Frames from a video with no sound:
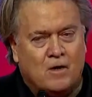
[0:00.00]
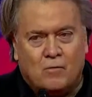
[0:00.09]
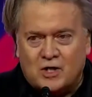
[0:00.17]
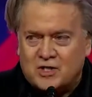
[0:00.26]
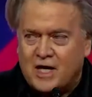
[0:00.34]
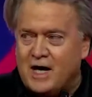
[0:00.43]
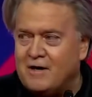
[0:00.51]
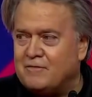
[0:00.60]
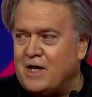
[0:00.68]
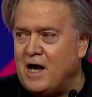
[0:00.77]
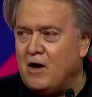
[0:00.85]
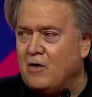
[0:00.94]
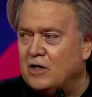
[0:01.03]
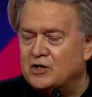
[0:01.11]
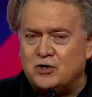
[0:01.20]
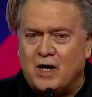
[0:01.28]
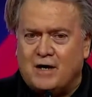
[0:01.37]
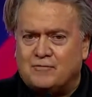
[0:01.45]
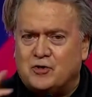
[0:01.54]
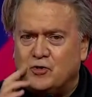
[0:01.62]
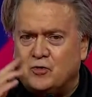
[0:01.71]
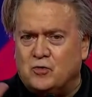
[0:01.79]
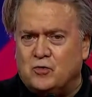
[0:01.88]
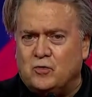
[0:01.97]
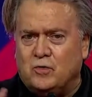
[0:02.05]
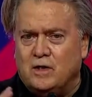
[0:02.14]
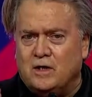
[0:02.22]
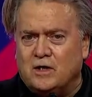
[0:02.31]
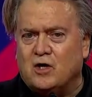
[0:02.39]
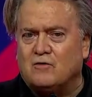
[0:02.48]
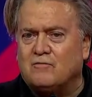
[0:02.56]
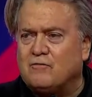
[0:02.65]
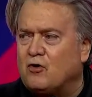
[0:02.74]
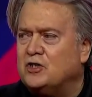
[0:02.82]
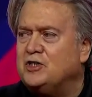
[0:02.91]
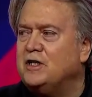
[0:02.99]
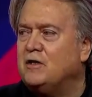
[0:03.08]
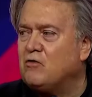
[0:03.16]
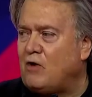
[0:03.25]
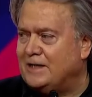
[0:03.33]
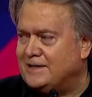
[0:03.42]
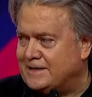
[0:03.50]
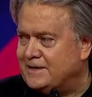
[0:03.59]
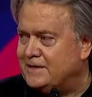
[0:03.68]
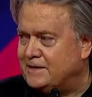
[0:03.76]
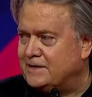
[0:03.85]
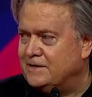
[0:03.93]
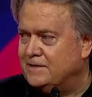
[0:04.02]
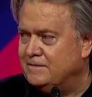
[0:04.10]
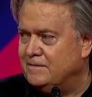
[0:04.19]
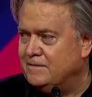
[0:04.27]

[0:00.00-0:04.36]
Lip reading: What you have now is you have two converging crises.